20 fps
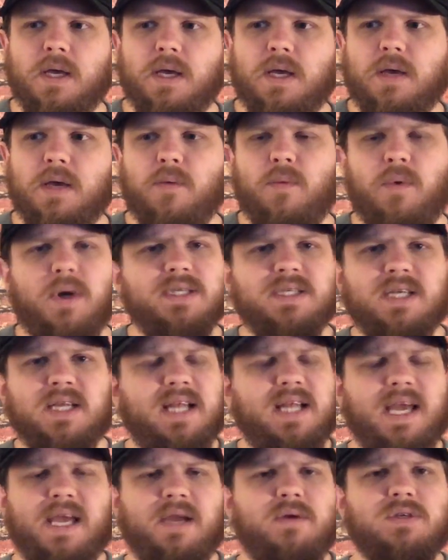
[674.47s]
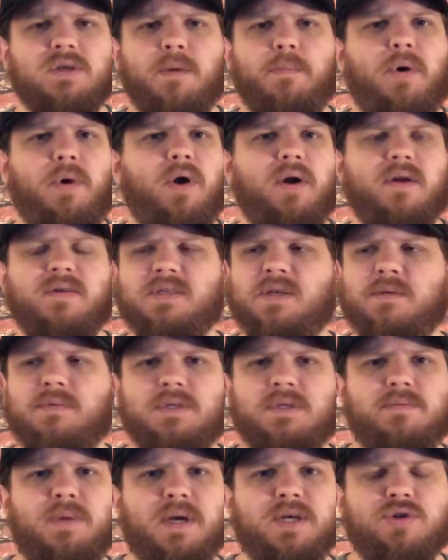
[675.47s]
it wasn't that he was a part of some
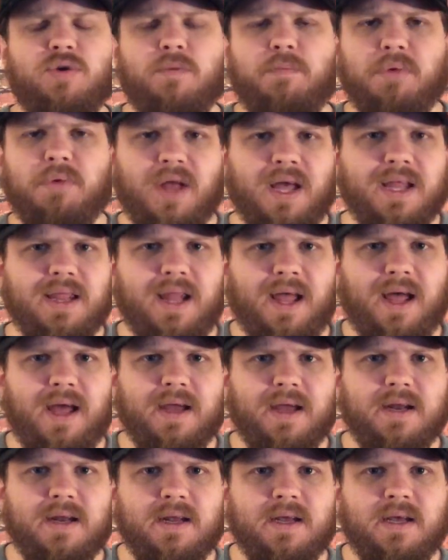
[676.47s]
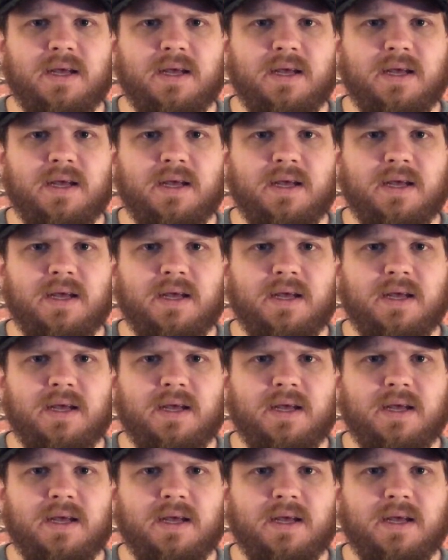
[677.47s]
special bloodline.